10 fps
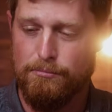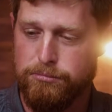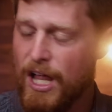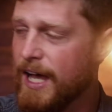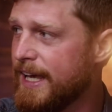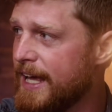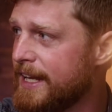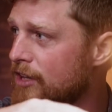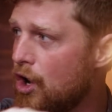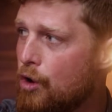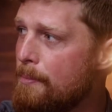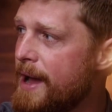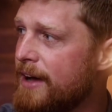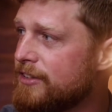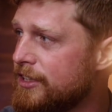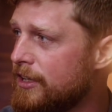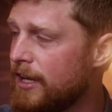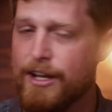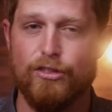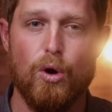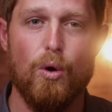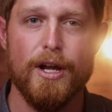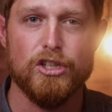and blockading the whole right. mountain and throwing